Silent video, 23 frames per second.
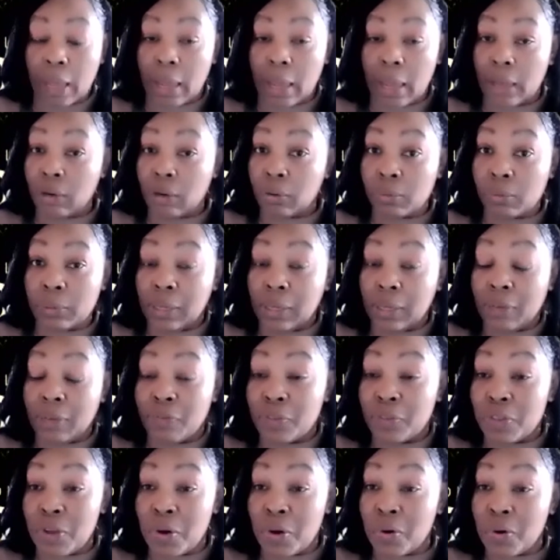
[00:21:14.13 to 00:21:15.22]
I don't
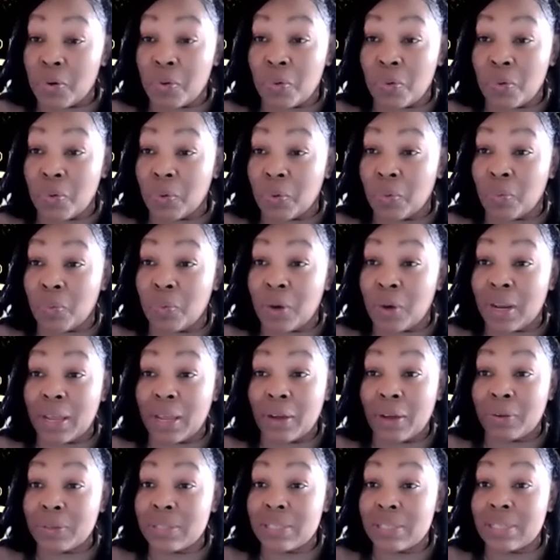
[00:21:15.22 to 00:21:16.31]
even know what
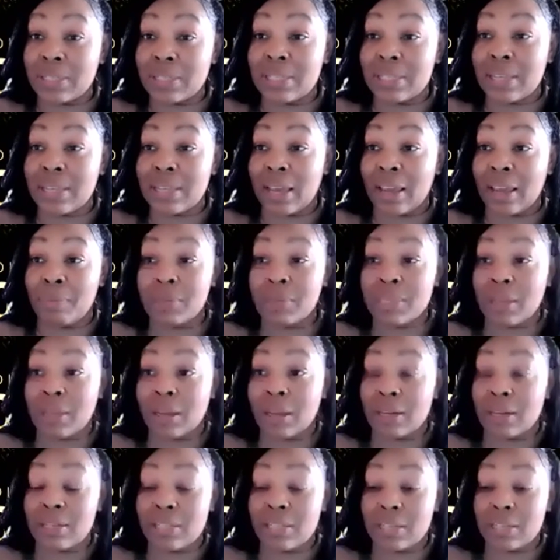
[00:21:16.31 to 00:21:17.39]
else to say
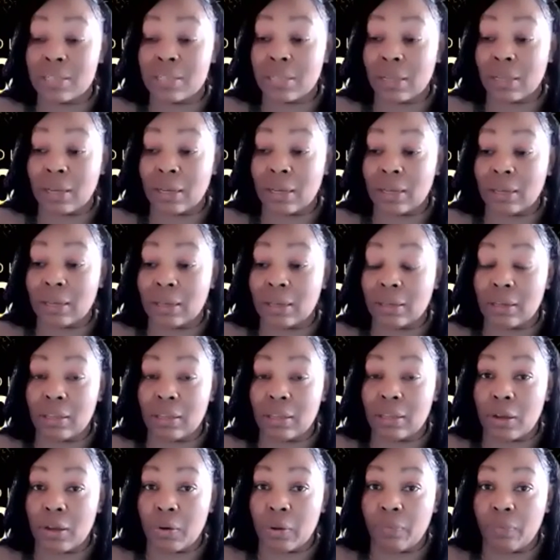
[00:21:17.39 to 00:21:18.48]
besides it's just like, it
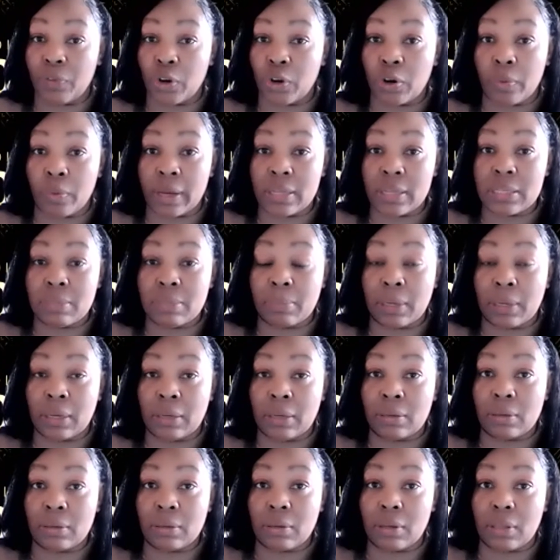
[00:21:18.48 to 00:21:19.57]
infuriates
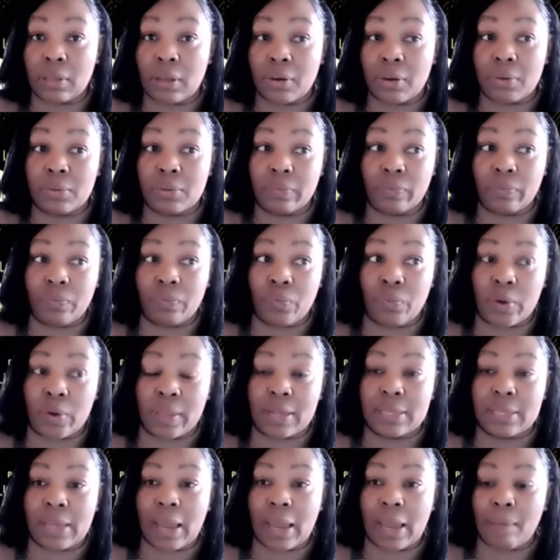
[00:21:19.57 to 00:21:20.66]
me, for
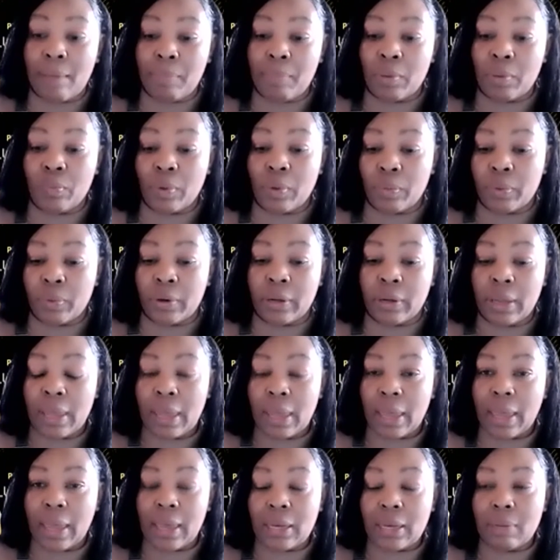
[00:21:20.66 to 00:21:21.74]
that to happen when we're
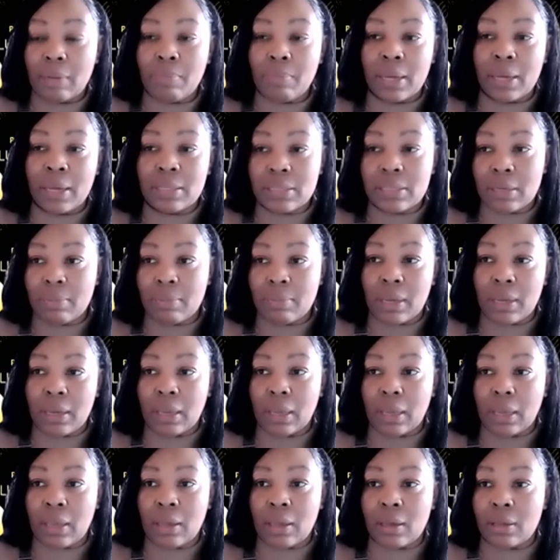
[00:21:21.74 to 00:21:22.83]
in a pandemic
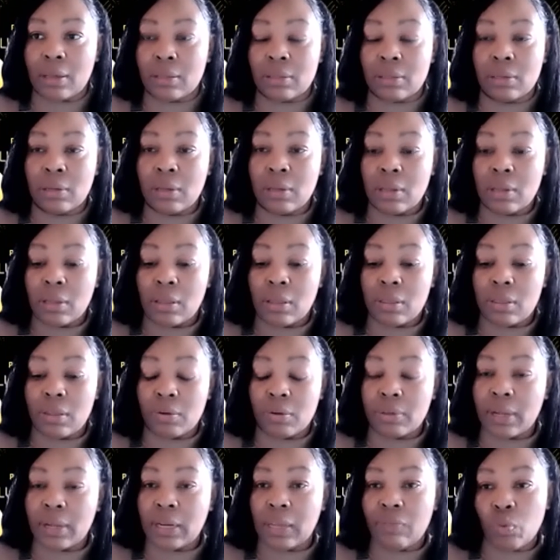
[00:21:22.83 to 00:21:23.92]
and they're
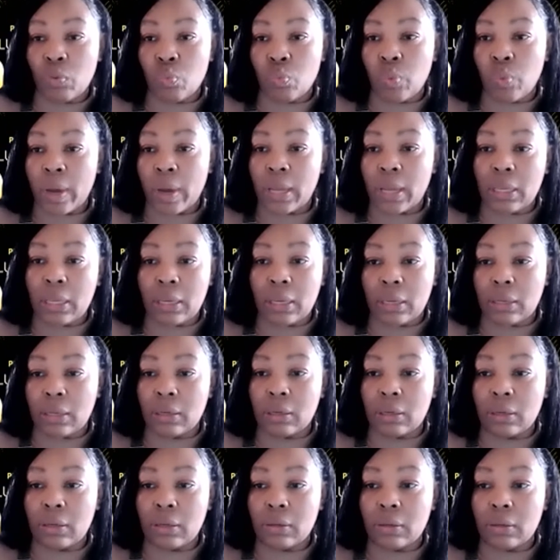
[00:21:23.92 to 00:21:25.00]
not even
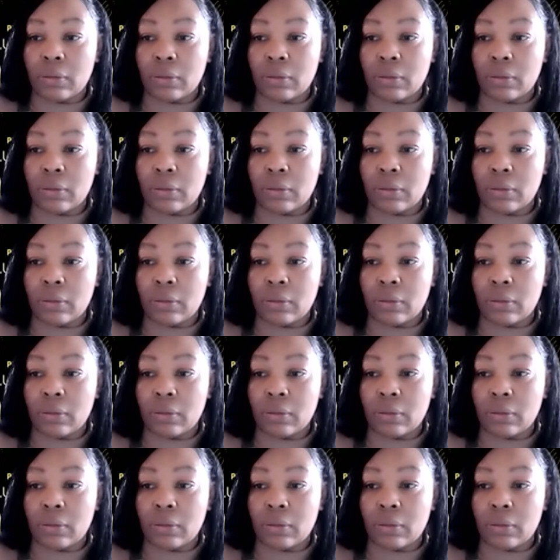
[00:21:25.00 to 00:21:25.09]
waiting